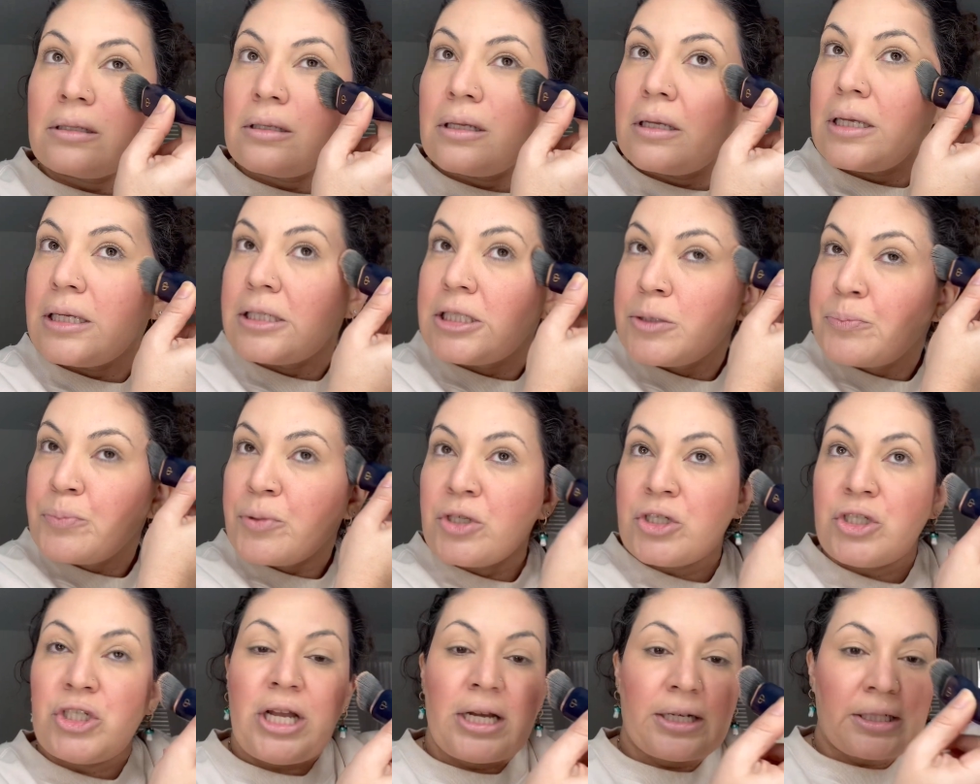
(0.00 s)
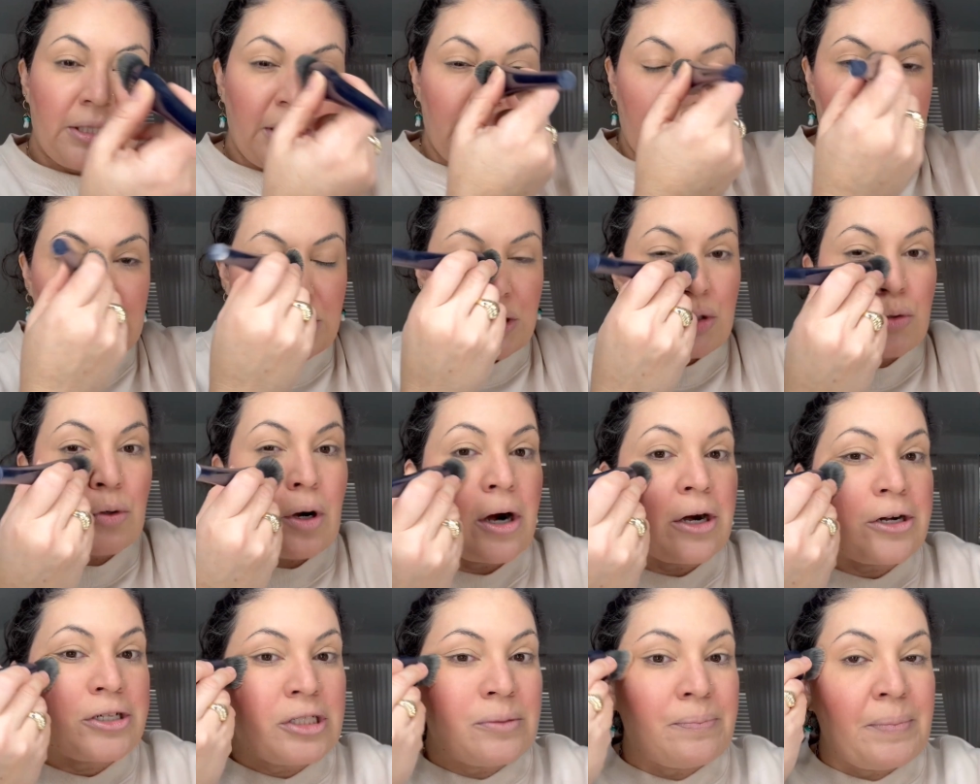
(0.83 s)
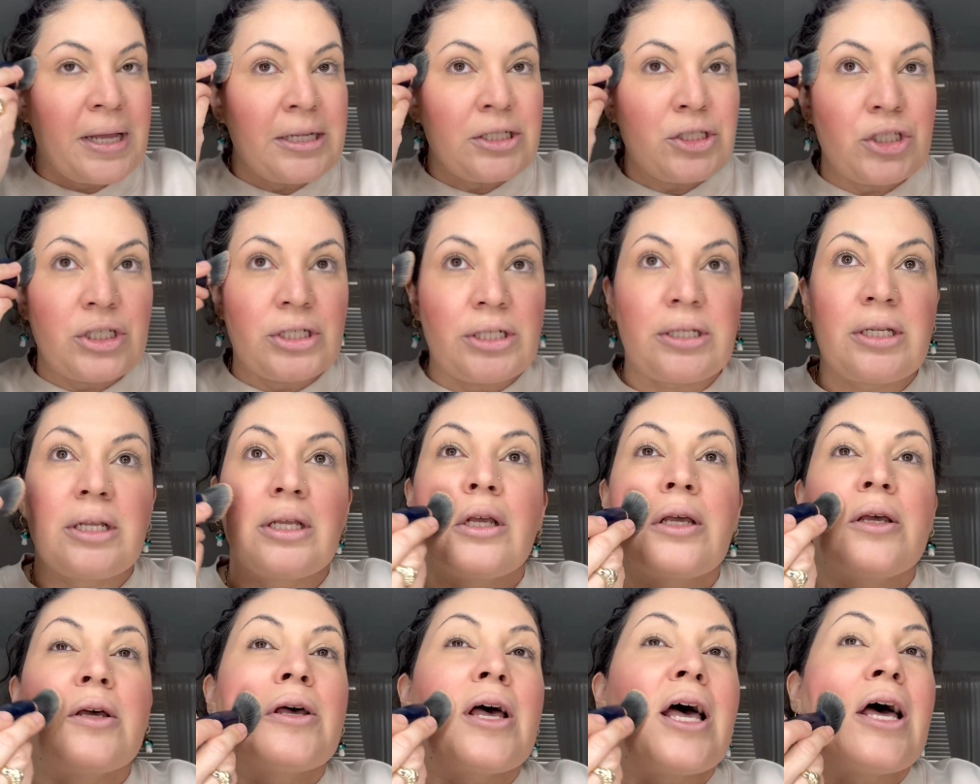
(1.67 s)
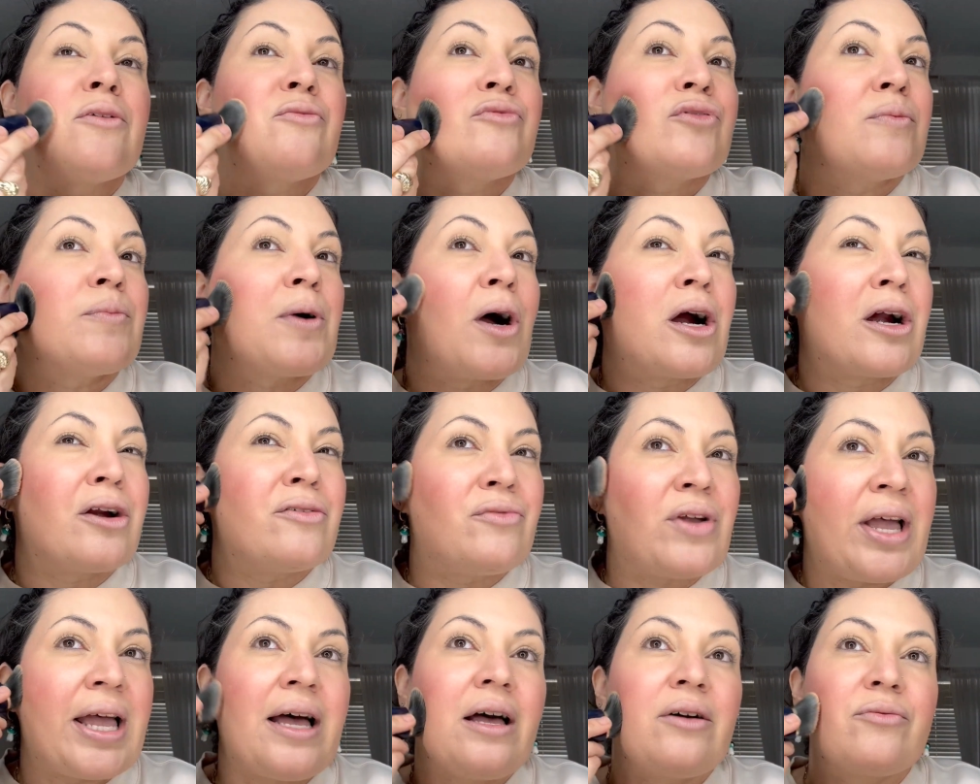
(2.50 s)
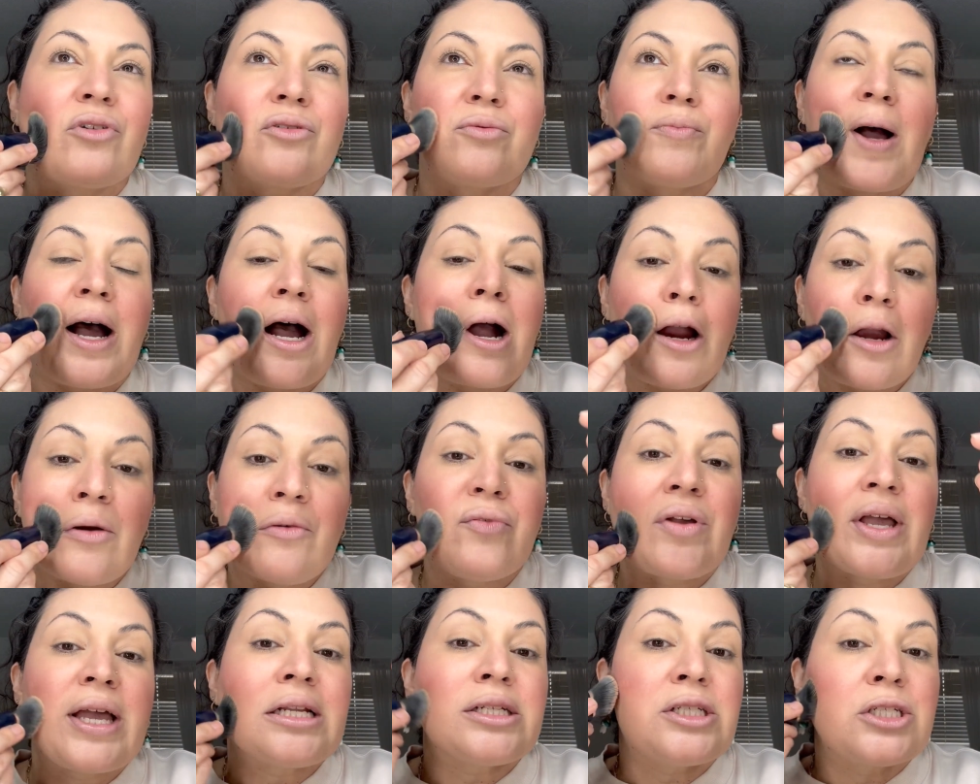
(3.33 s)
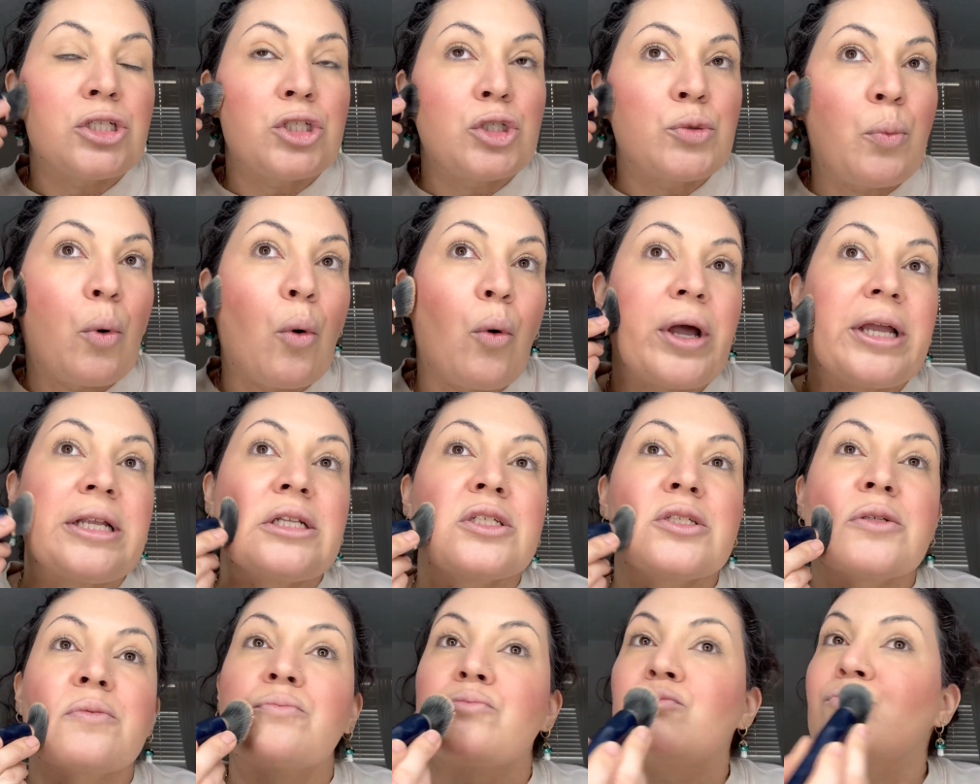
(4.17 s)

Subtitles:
It's projecting into our dimension, and from our vantage point,